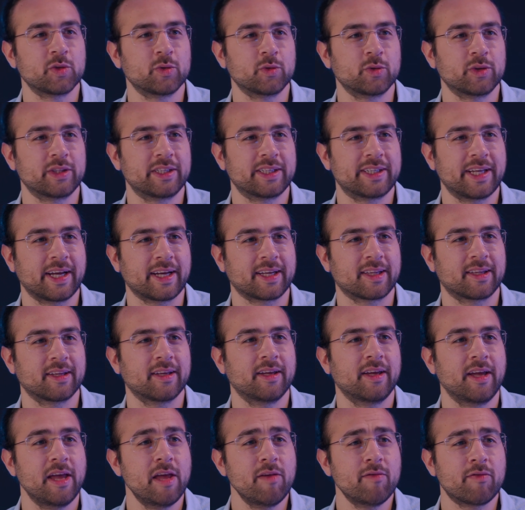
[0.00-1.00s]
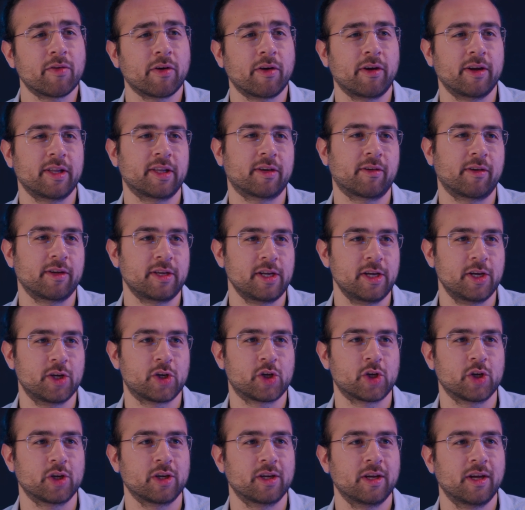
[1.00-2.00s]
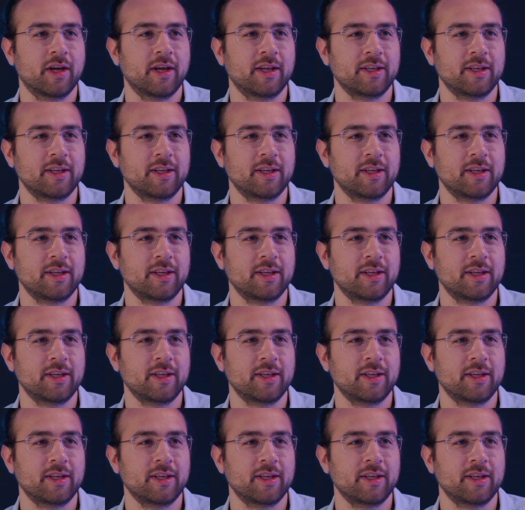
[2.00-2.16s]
to detect infrared radiation.